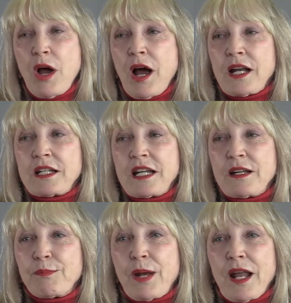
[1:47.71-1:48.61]

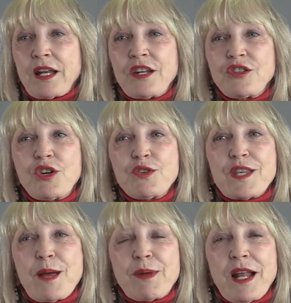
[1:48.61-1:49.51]
But I didn't use
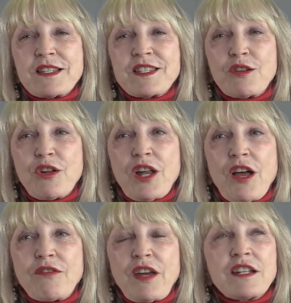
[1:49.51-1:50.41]
that. But I still
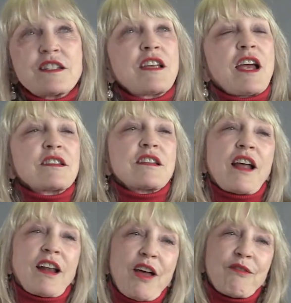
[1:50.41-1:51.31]
love insects and
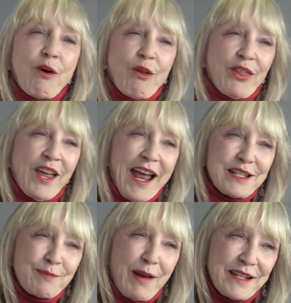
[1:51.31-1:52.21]
I love all the
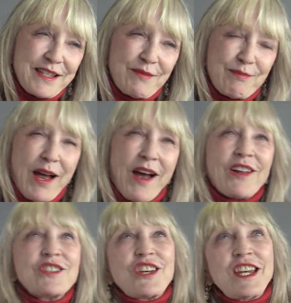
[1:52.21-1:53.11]
aspects of
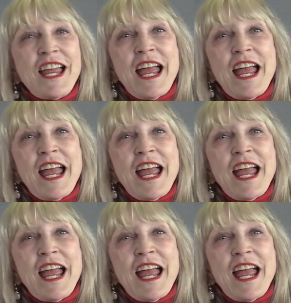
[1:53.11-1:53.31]
biology.